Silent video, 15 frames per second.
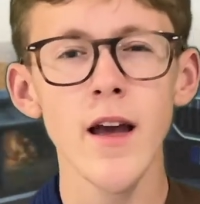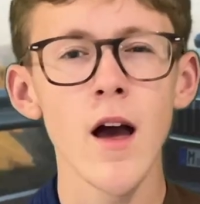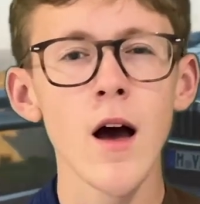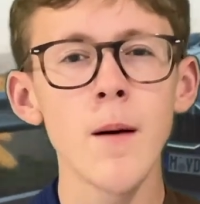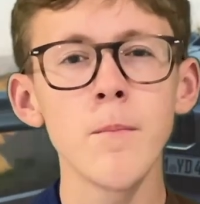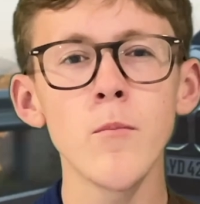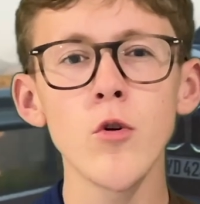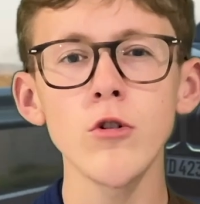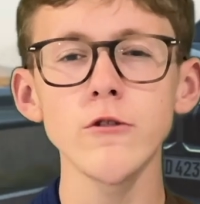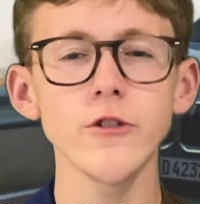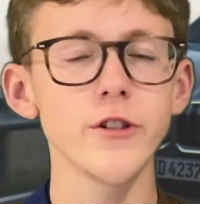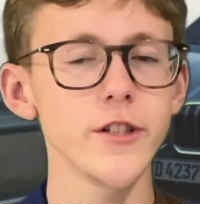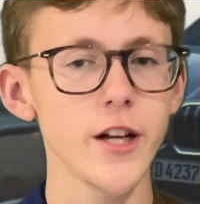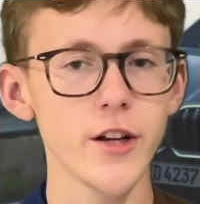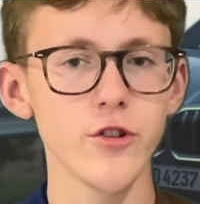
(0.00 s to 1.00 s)
more
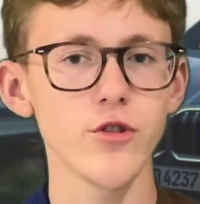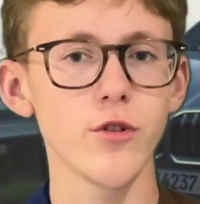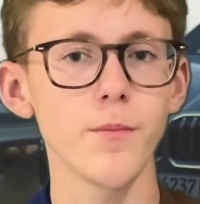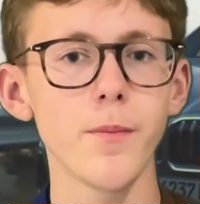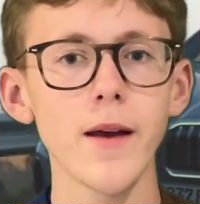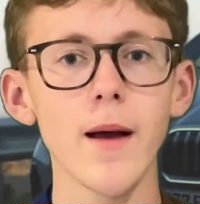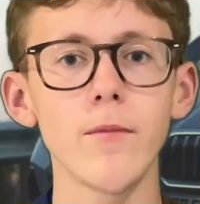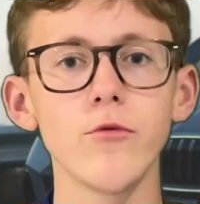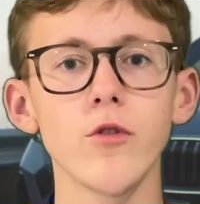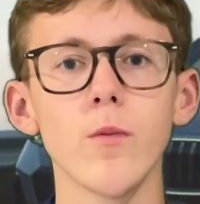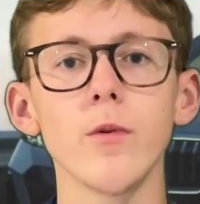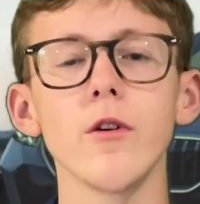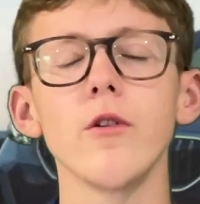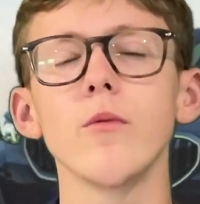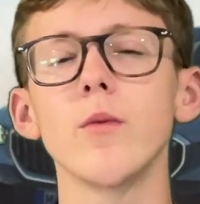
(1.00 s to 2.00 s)
traditional BMW,
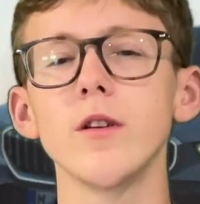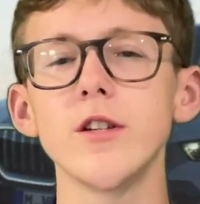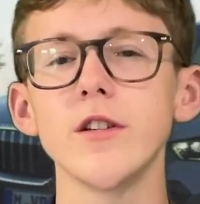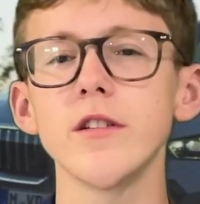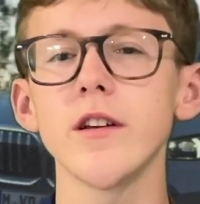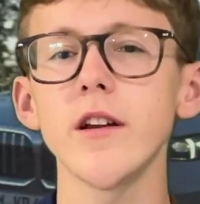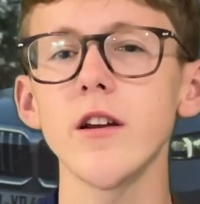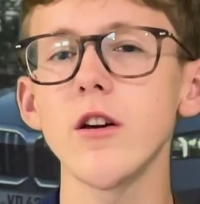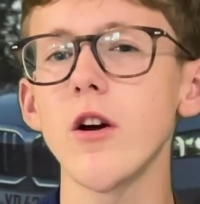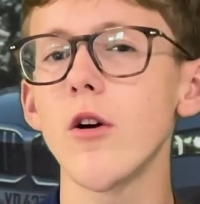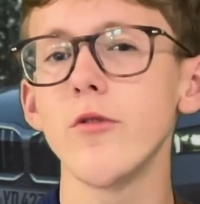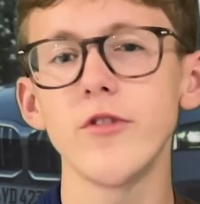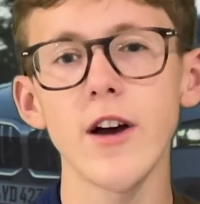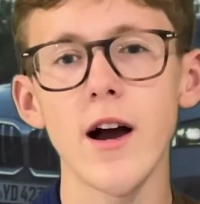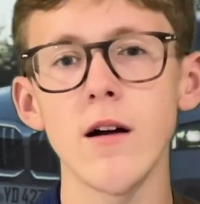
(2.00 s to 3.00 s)
which is going to go
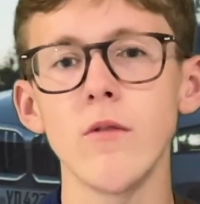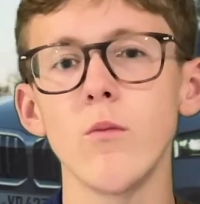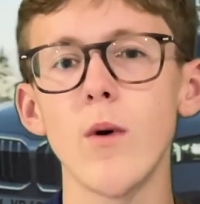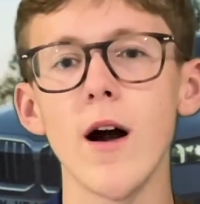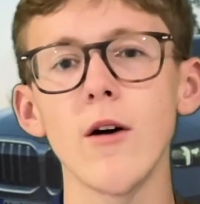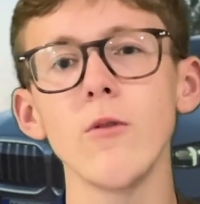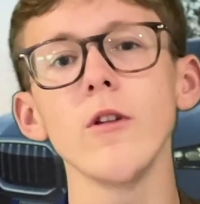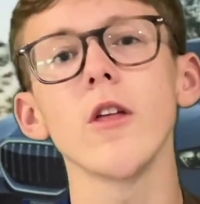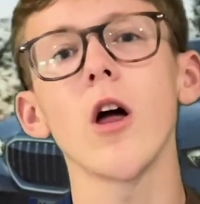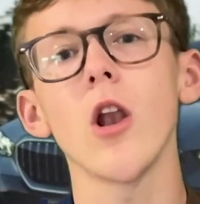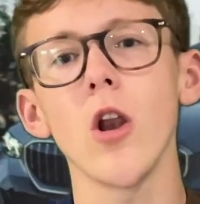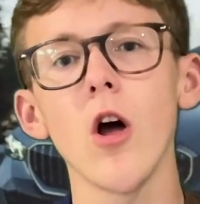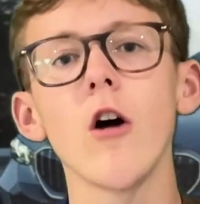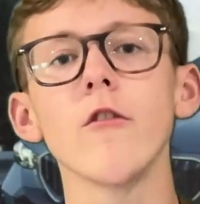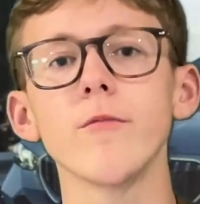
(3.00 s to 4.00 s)
down well with a lot
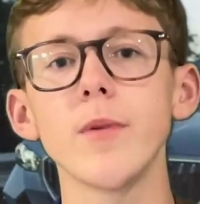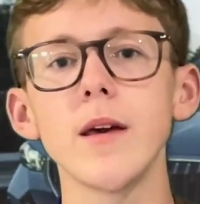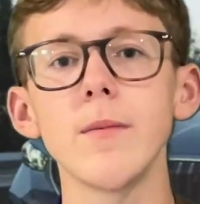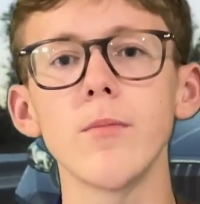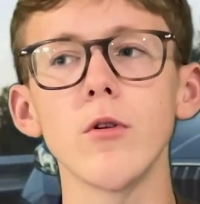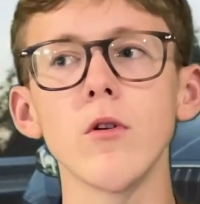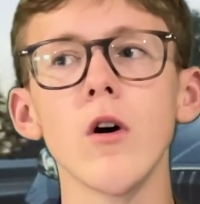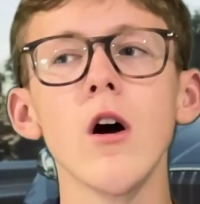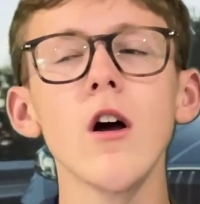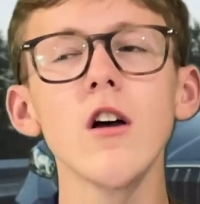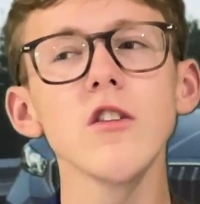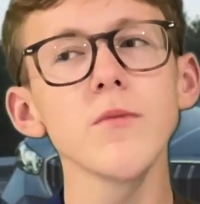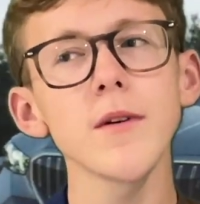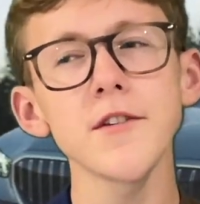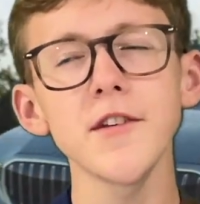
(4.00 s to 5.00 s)
of people,
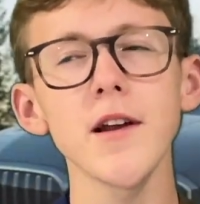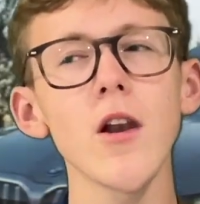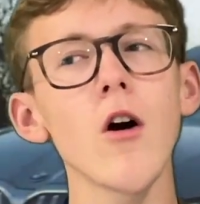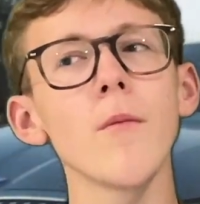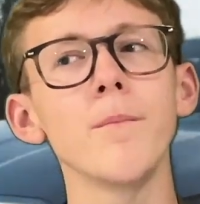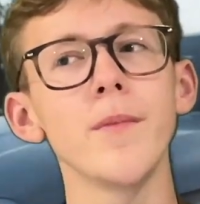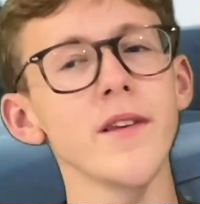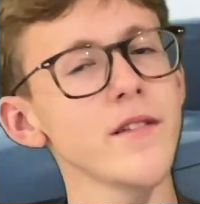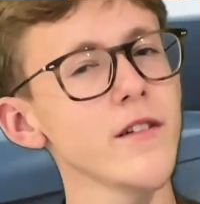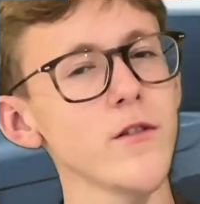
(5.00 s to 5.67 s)
especially a lot of business